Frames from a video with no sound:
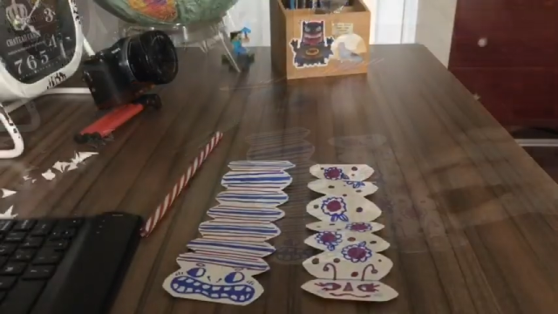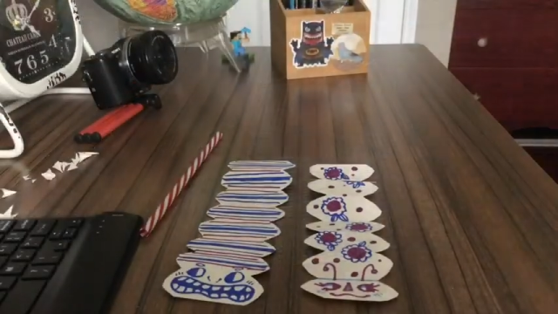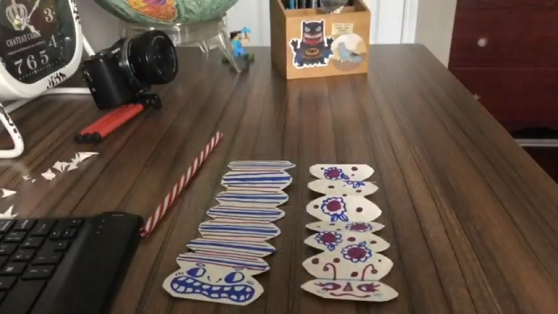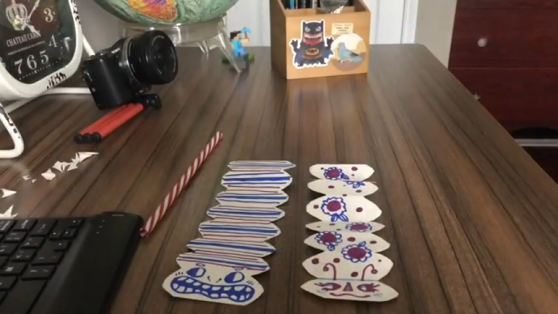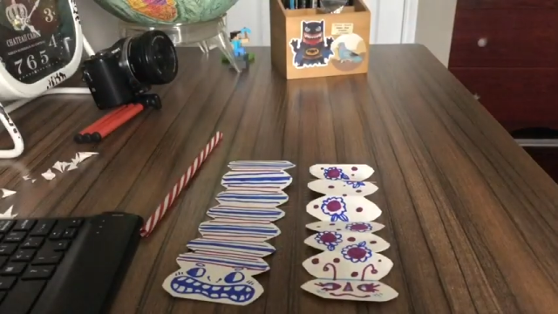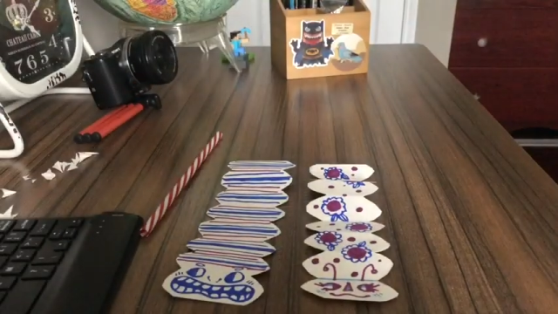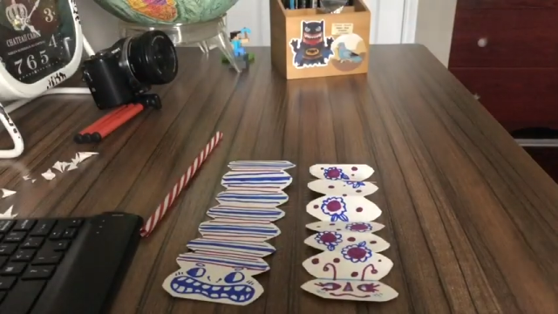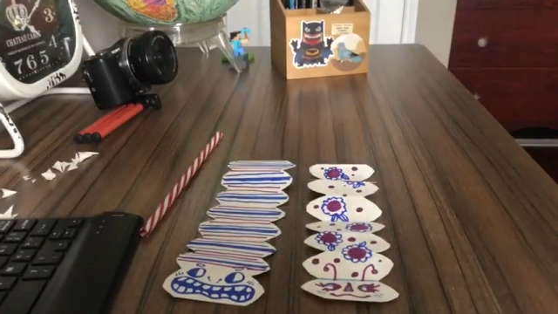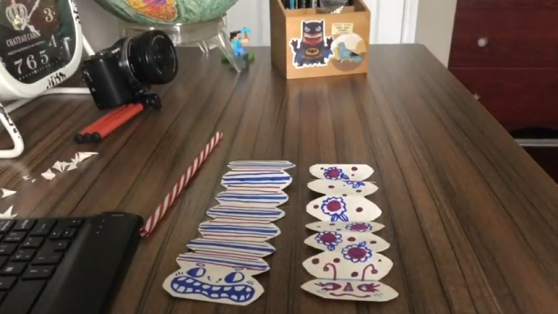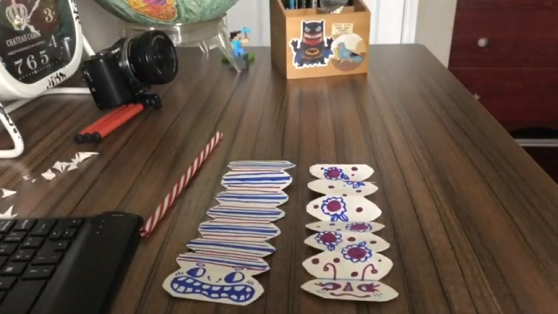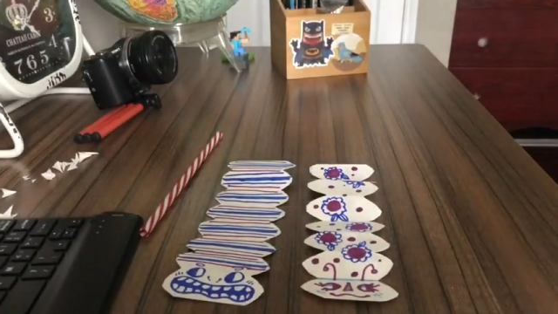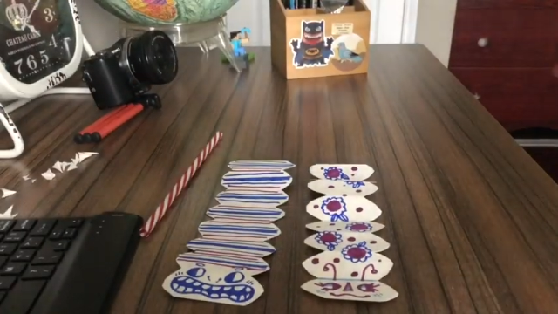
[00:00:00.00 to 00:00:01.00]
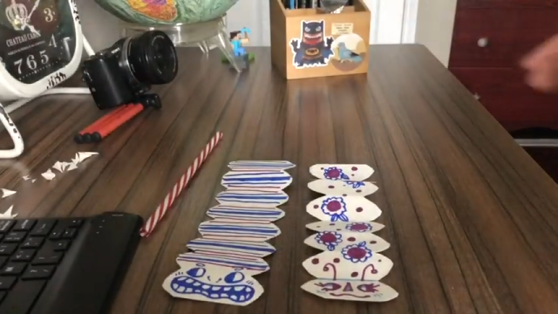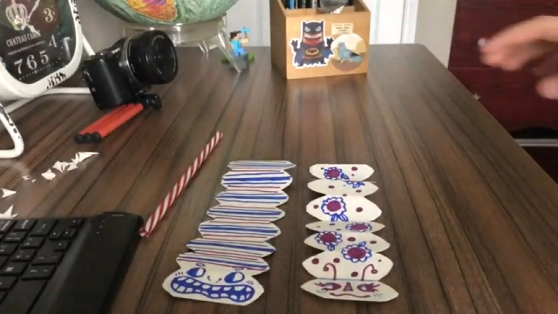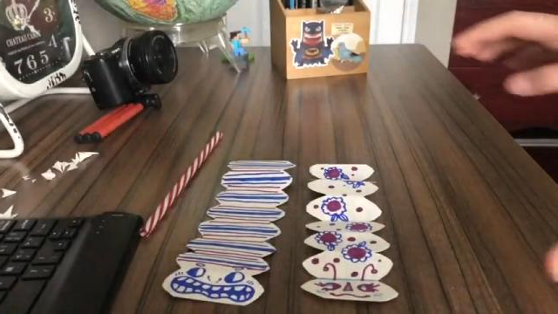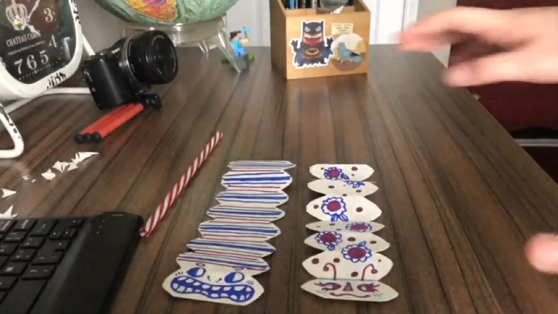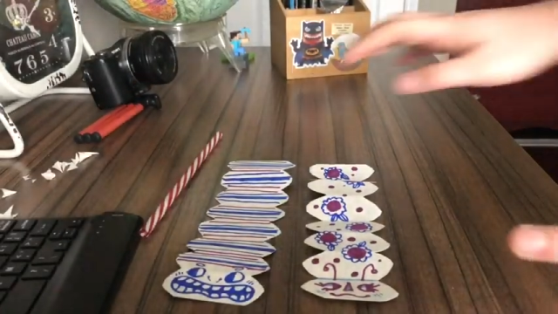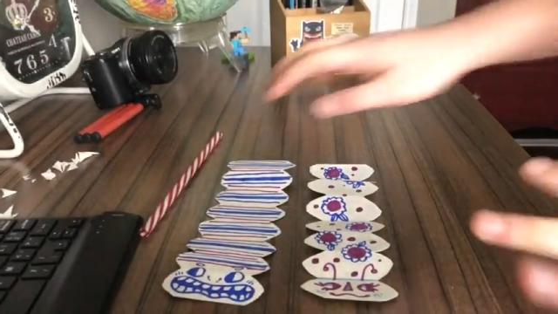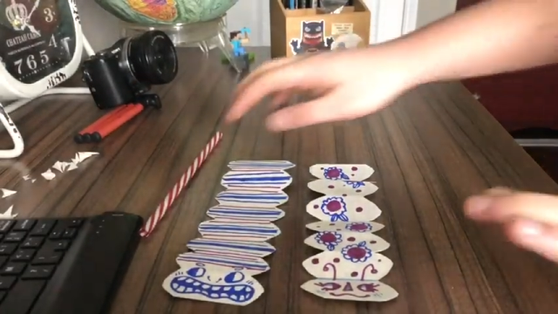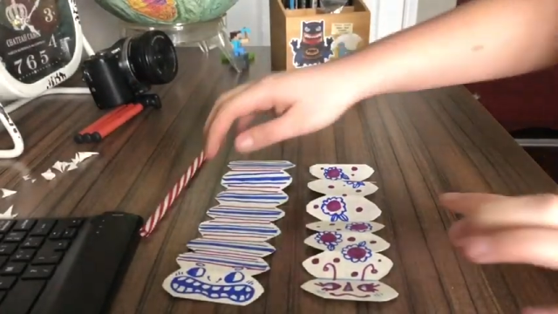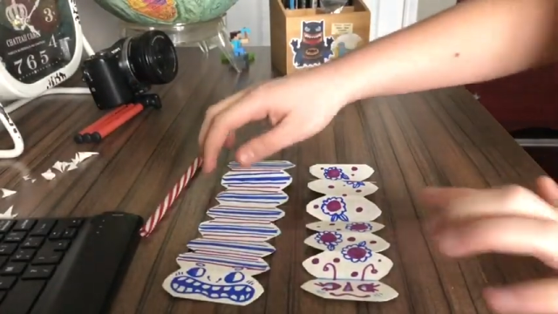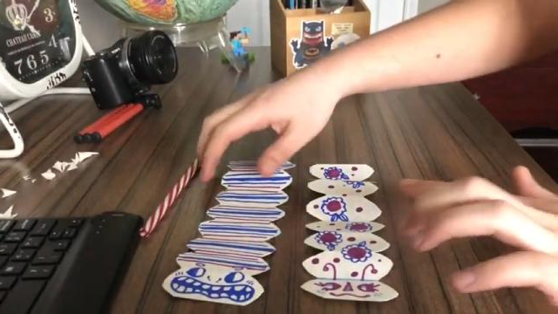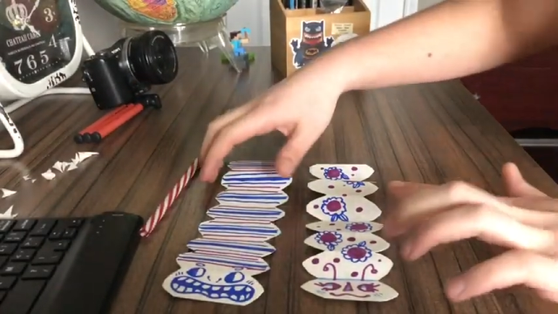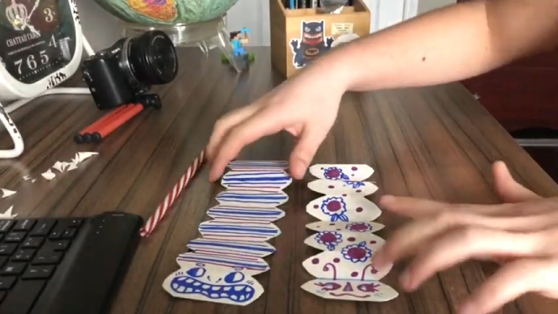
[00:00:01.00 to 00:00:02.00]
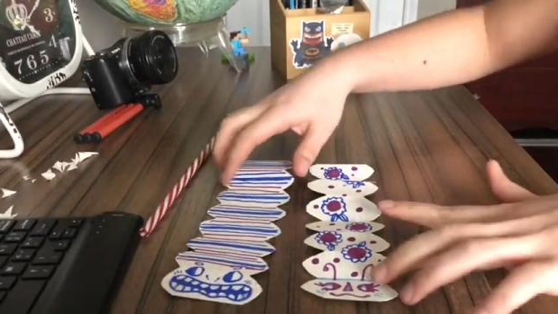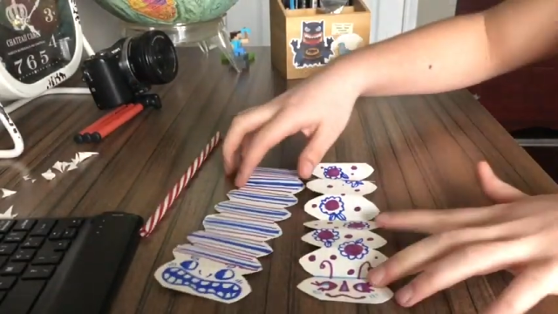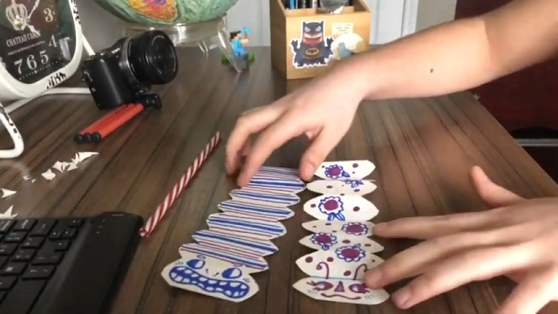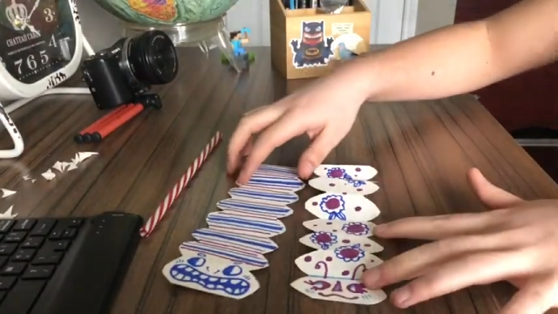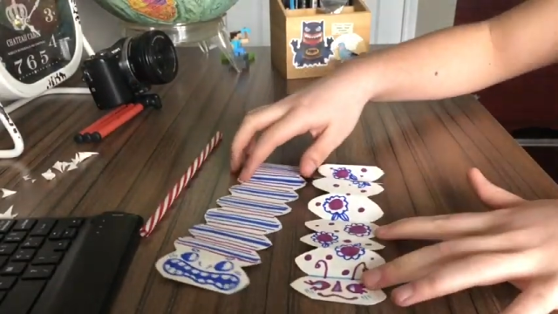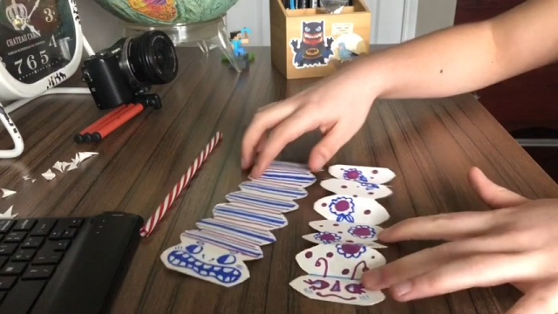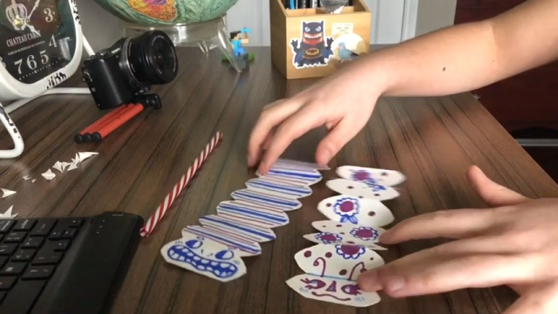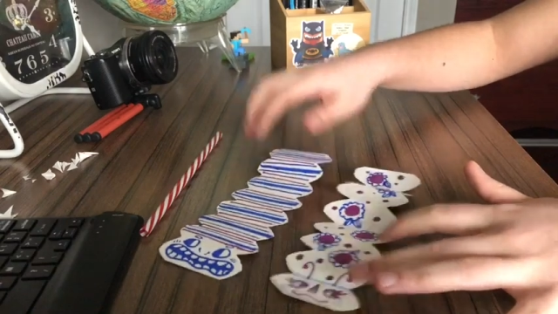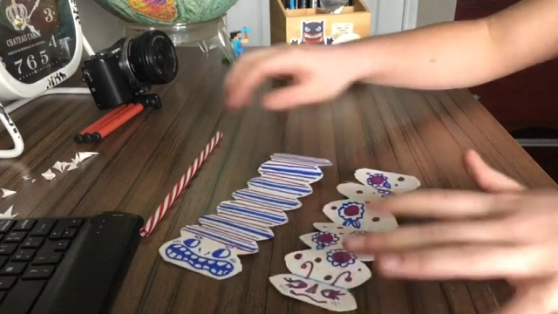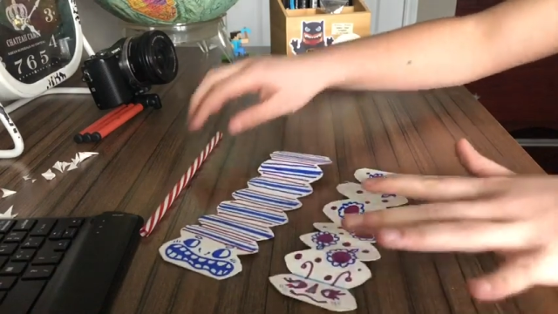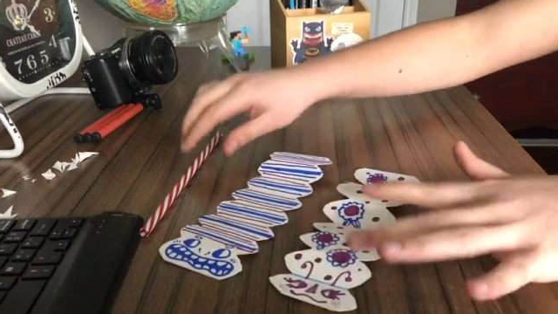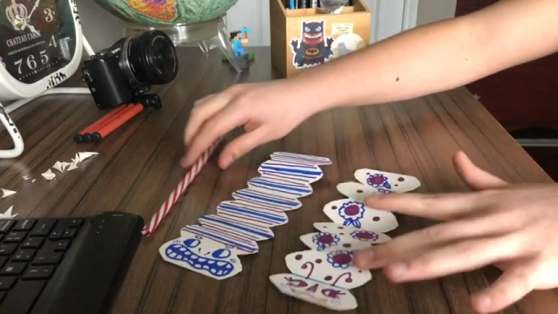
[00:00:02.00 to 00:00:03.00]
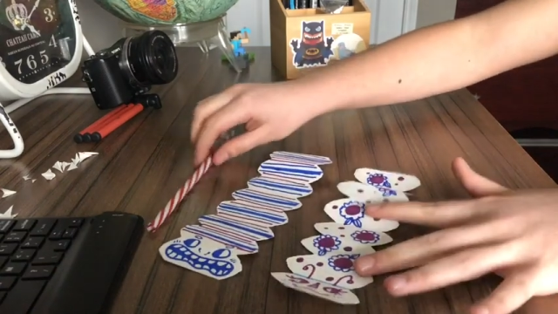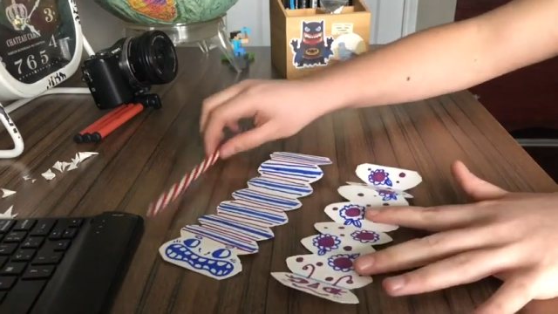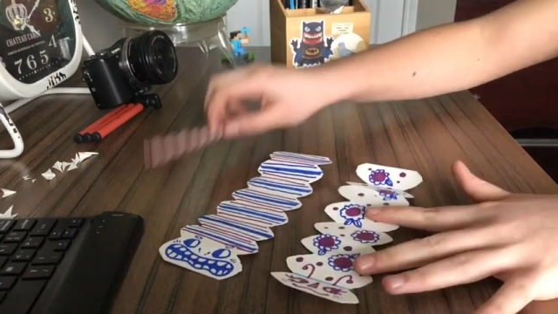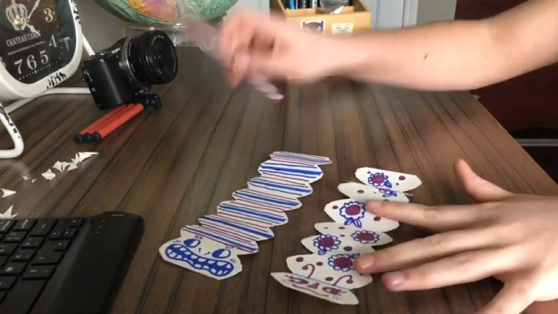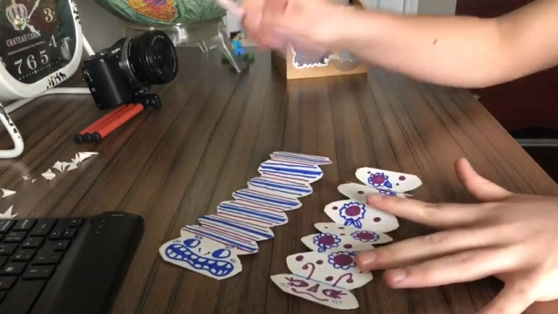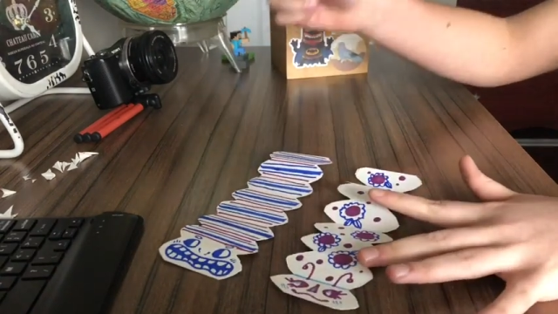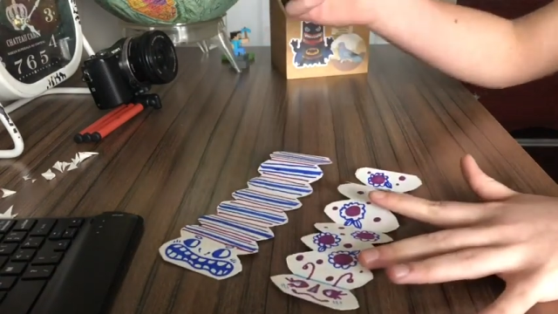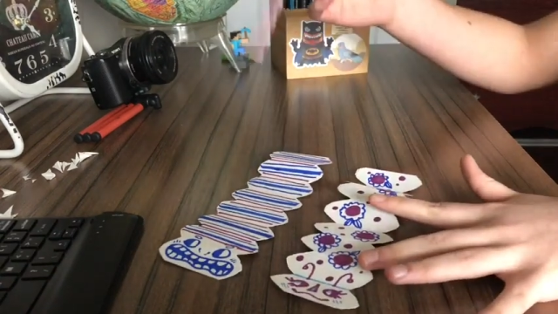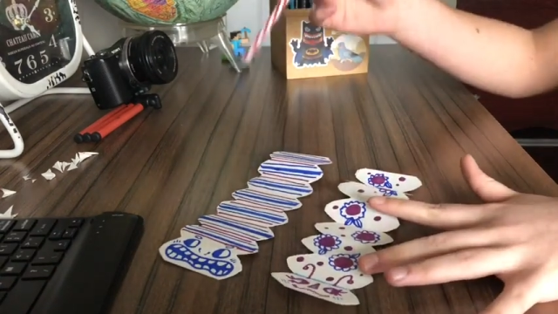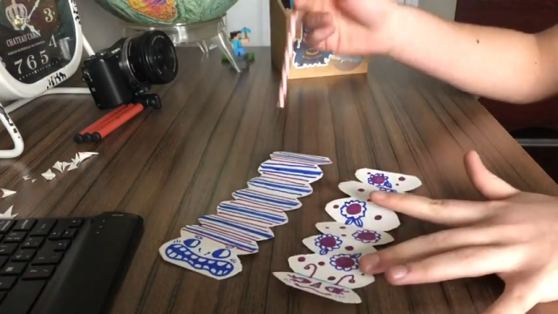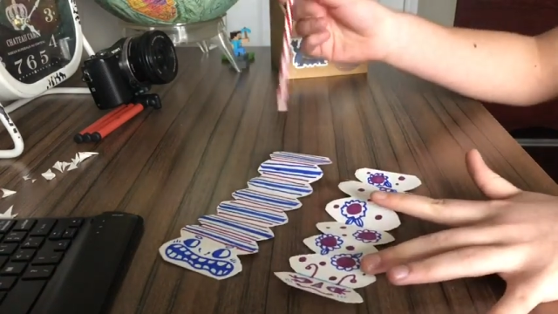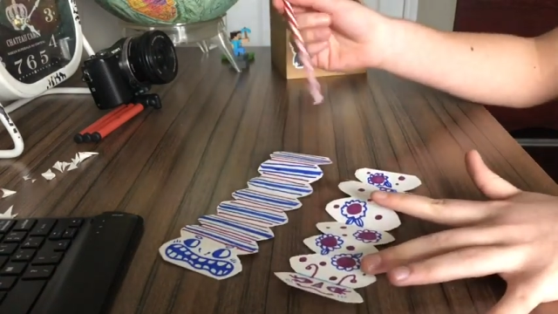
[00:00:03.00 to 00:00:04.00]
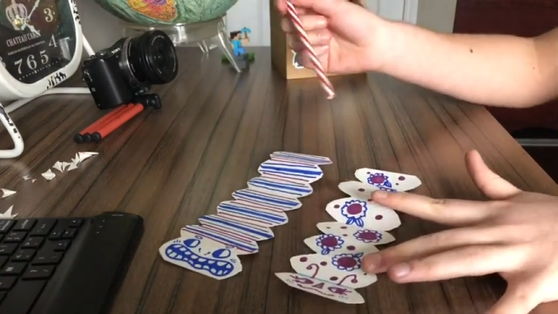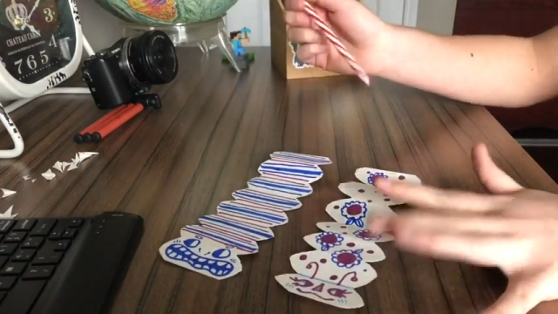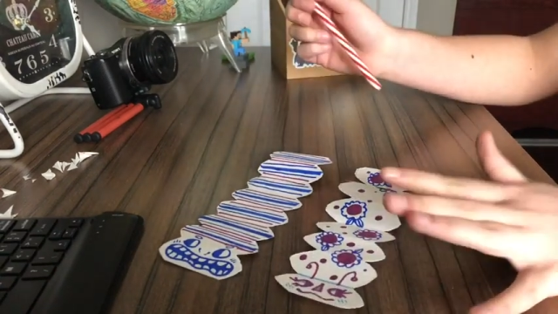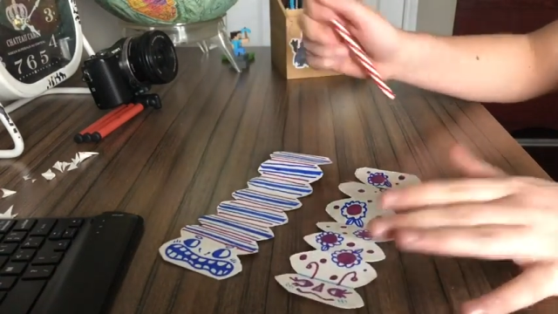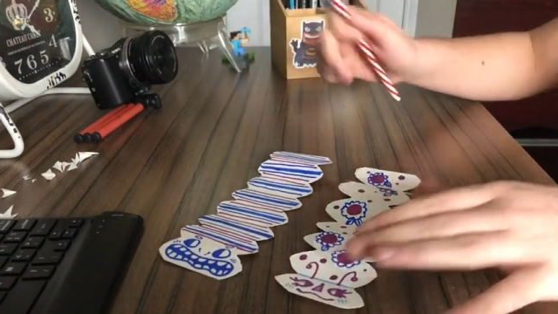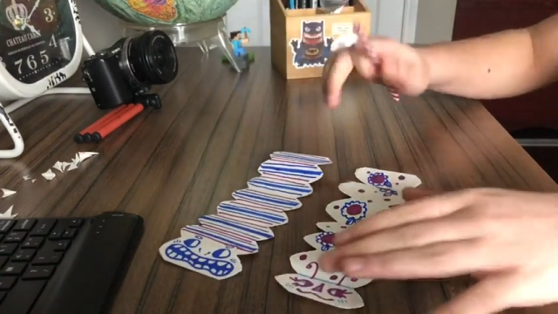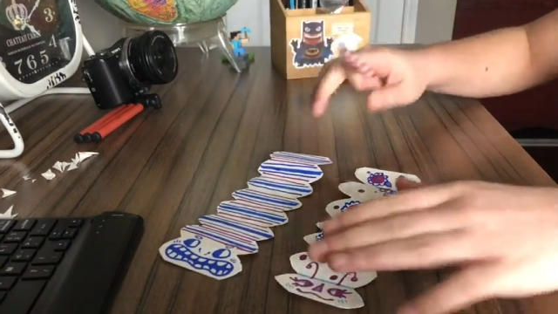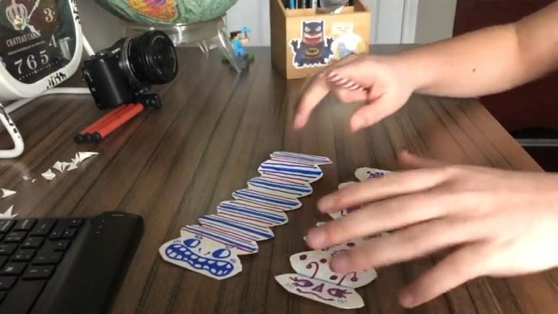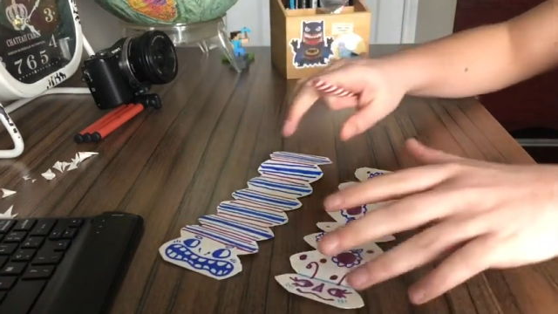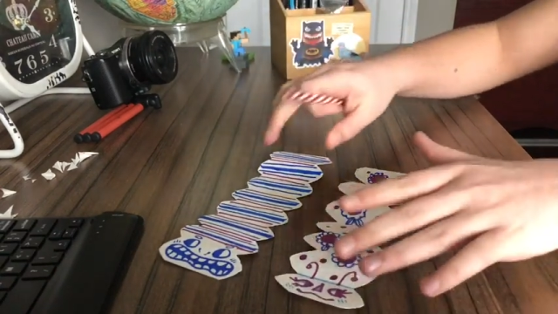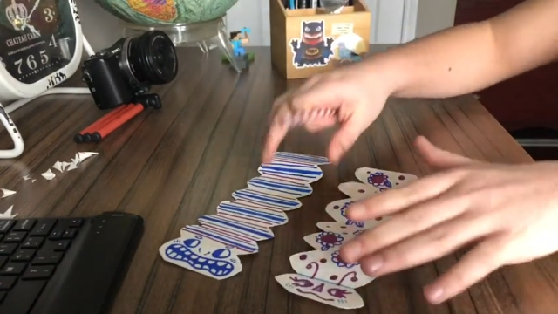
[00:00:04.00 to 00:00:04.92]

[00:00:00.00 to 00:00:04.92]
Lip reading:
No face is visible, so there are no lips to read.